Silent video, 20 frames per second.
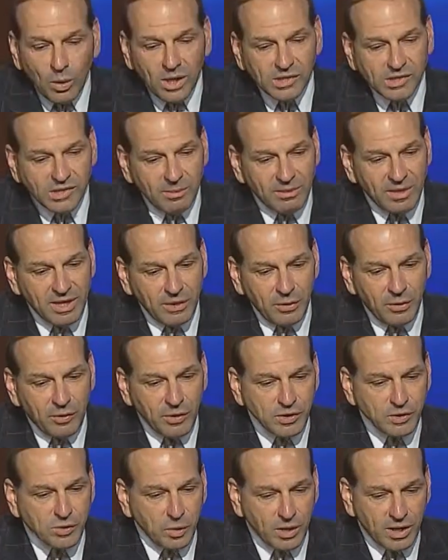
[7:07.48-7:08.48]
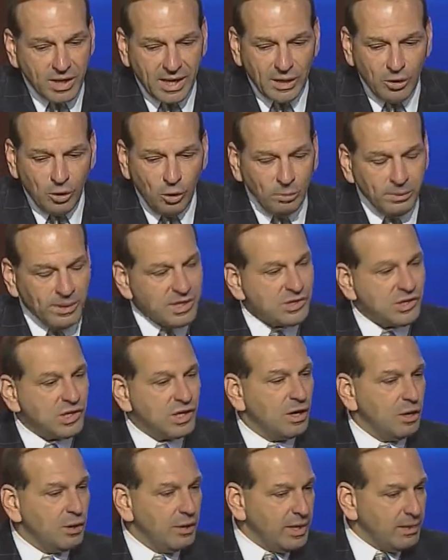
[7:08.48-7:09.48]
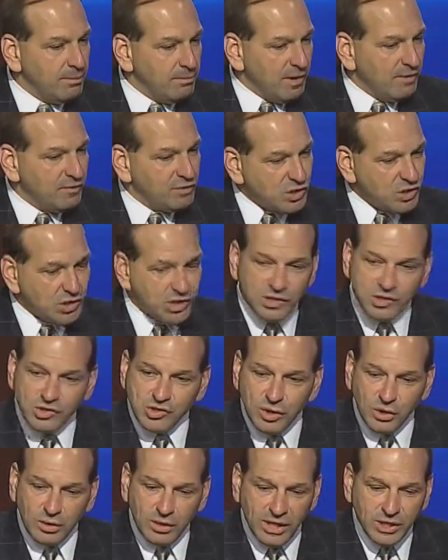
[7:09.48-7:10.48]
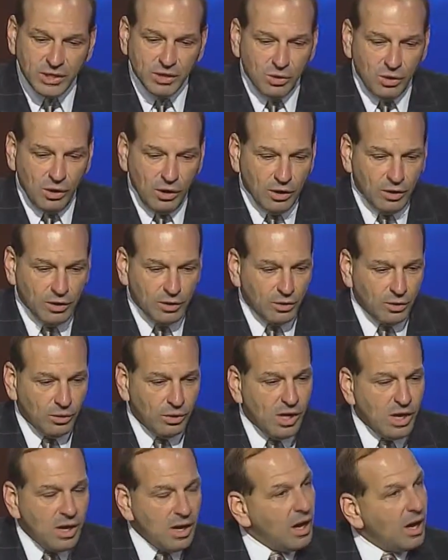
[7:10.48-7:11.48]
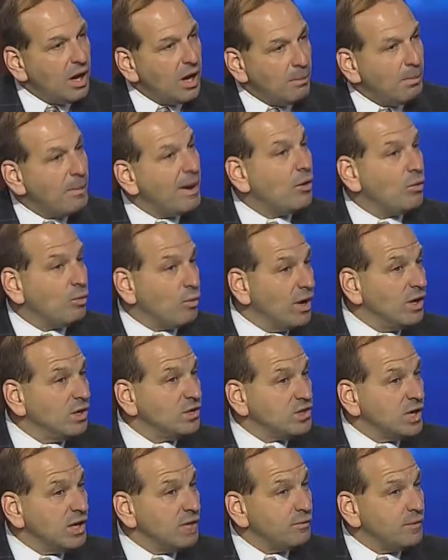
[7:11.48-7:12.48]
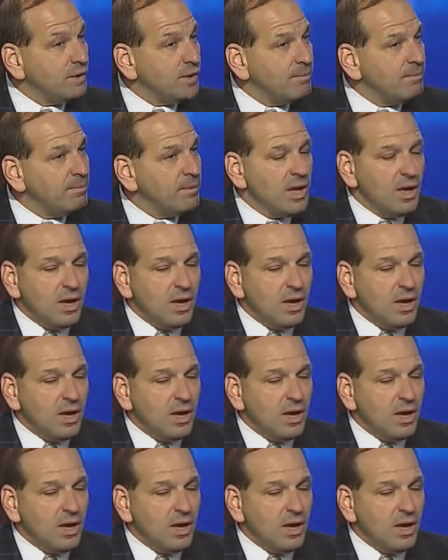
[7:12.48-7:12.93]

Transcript: Well, some of the other things working on Homeland Security, you might have just seen the Star Ledger article about rail safety.